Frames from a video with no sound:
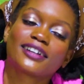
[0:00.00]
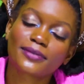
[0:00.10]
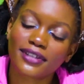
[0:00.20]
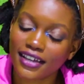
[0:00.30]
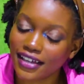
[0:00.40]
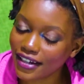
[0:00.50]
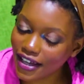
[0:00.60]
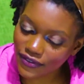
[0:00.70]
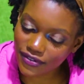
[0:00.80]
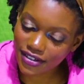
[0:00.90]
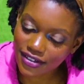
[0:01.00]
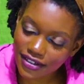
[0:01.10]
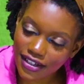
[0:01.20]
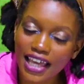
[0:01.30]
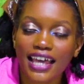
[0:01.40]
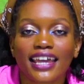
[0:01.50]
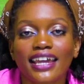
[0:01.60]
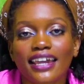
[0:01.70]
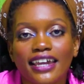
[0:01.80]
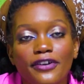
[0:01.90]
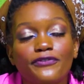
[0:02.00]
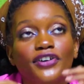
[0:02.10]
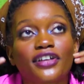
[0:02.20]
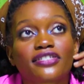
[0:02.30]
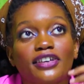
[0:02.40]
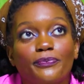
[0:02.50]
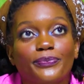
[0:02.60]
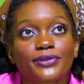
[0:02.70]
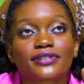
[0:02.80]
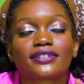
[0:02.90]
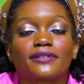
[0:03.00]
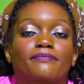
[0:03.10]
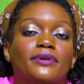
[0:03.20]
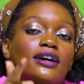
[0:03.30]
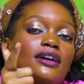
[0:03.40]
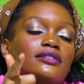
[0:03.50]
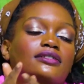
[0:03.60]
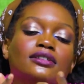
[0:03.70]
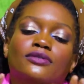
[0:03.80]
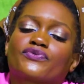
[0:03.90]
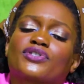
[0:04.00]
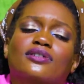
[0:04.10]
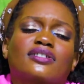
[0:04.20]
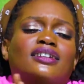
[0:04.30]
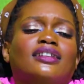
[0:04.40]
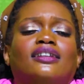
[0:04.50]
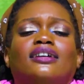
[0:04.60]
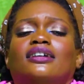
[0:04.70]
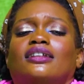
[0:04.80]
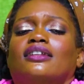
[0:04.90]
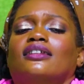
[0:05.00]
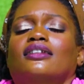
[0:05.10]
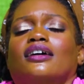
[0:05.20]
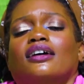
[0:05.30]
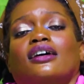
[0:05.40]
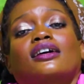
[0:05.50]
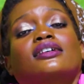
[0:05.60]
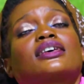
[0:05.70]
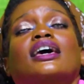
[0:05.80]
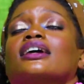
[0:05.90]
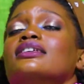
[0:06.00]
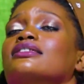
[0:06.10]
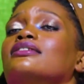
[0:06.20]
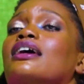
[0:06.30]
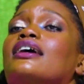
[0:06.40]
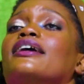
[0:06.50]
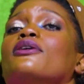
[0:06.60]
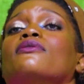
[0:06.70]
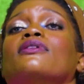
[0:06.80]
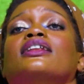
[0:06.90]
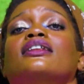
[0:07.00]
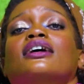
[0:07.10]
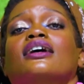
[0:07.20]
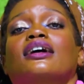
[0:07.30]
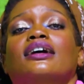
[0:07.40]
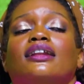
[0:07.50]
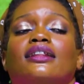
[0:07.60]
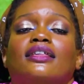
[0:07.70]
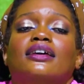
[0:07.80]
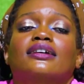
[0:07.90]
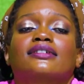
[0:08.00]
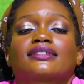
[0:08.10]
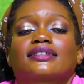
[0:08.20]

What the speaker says: I keep saying he left. He came for the pussy, but he stayed for the litness. He say he wanna hit this.